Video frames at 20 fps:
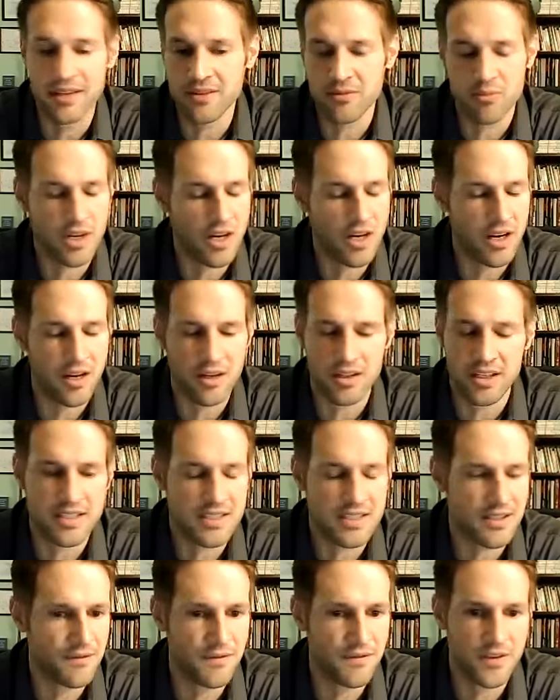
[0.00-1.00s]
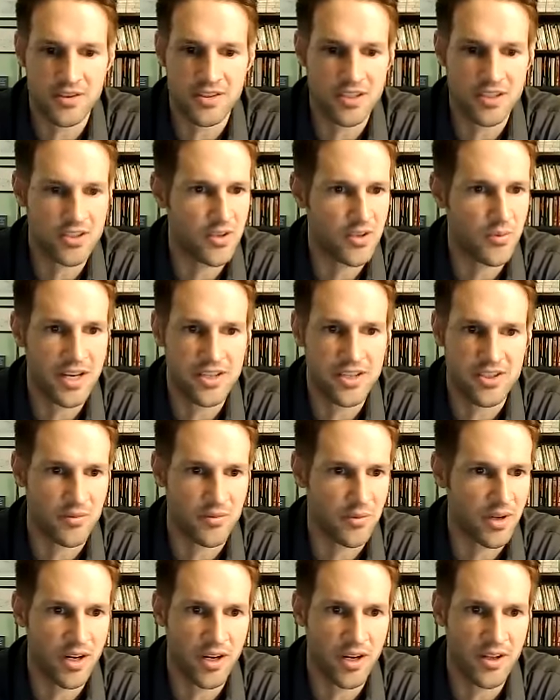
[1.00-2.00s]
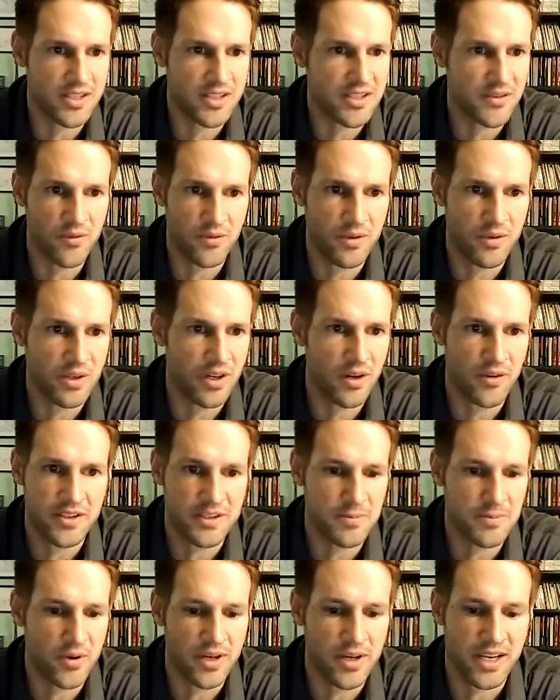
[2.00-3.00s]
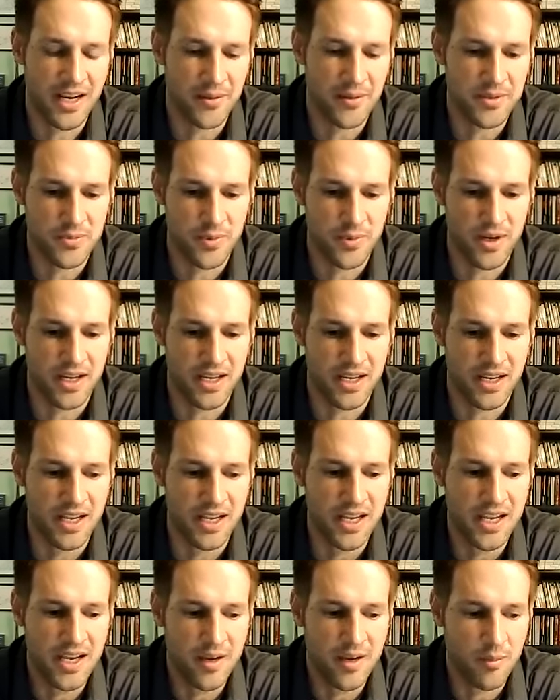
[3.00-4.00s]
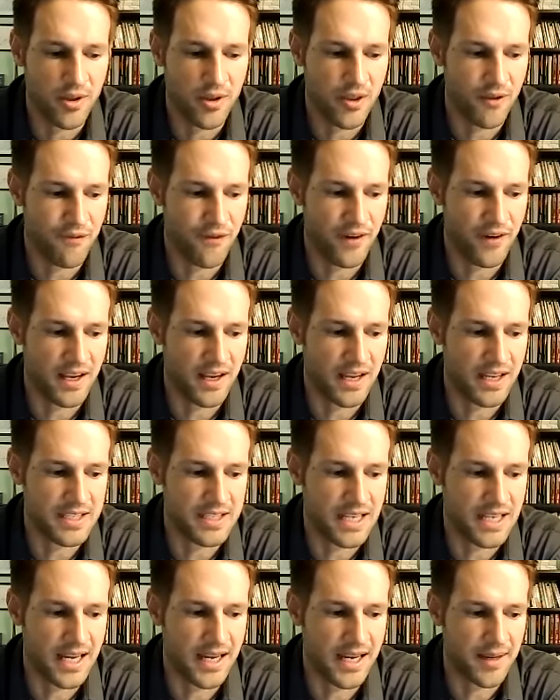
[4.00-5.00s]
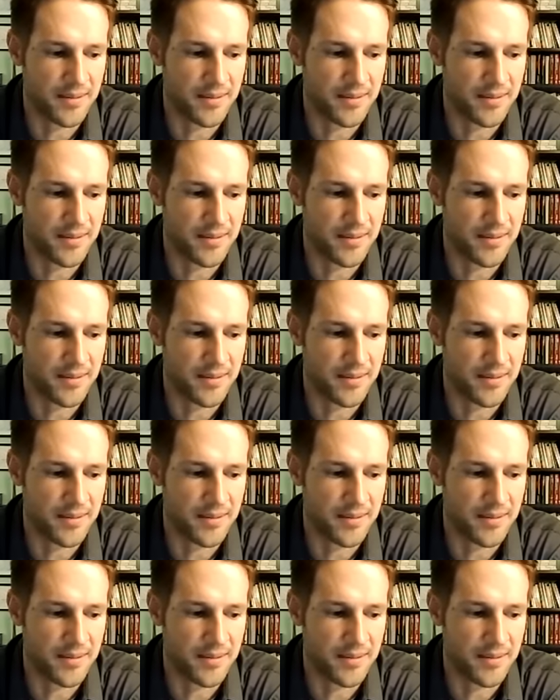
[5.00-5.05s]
regardless of their situation, regardless of, this morning I was running with a friend